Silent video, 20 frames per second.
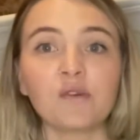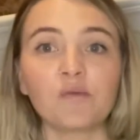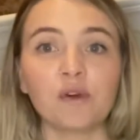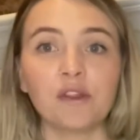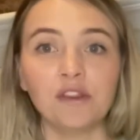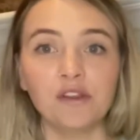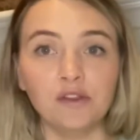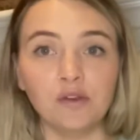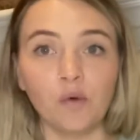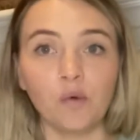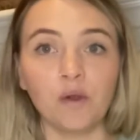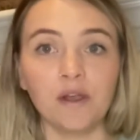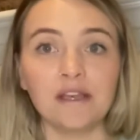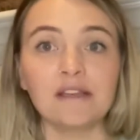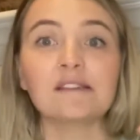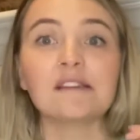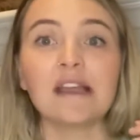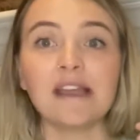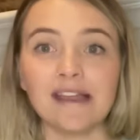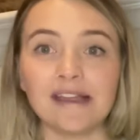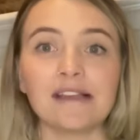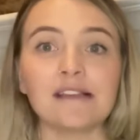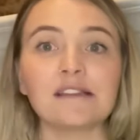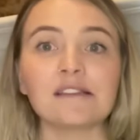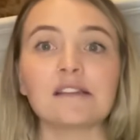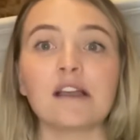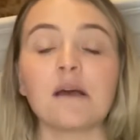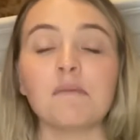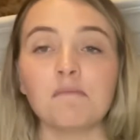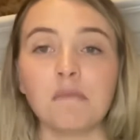with noise,
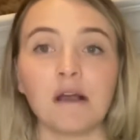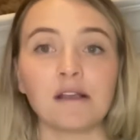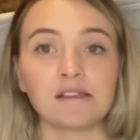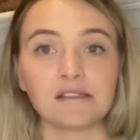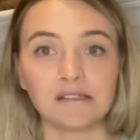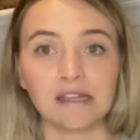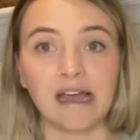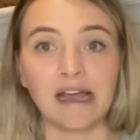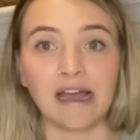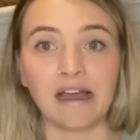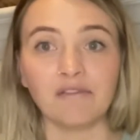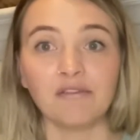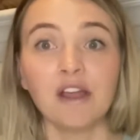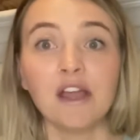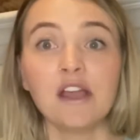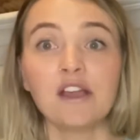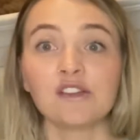is a must-have.